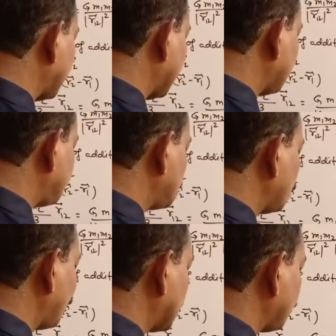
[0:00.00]

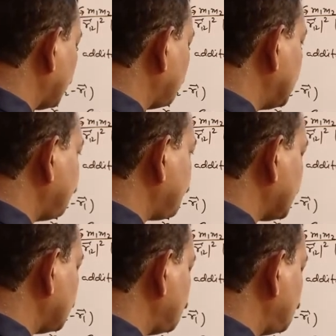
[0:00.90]
F21 will be
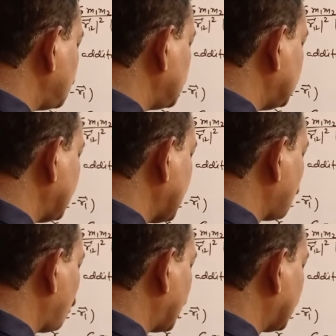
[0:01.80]
G
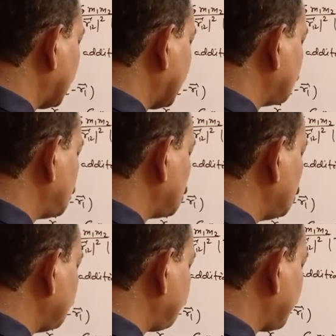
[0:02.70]
M1
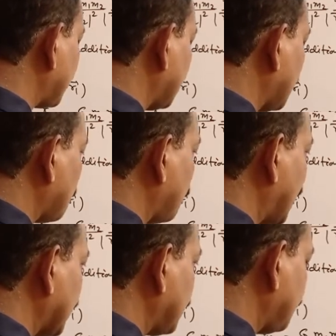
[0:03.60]
M2
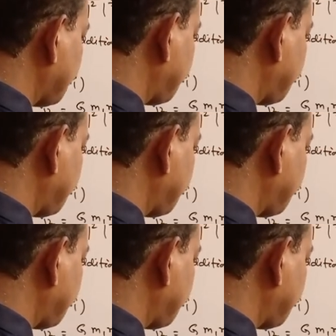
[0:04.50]
by,